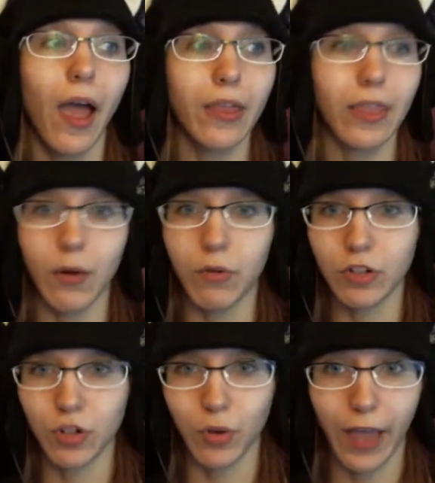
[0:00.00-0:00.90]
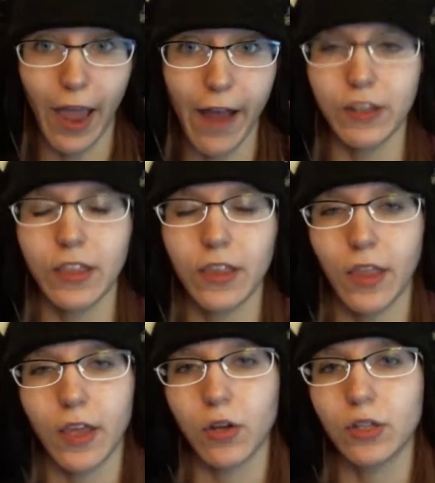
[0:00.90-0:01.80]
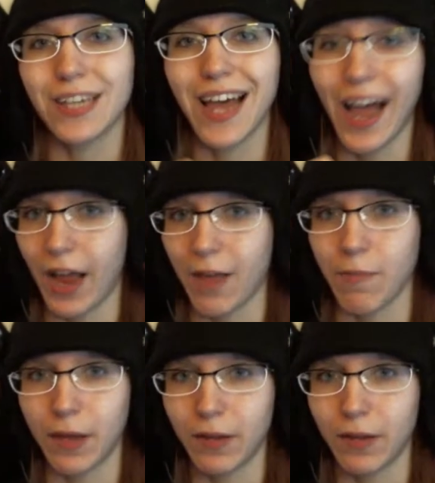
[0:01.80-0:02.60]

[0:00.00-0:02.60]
They were doing everything they could to hype it.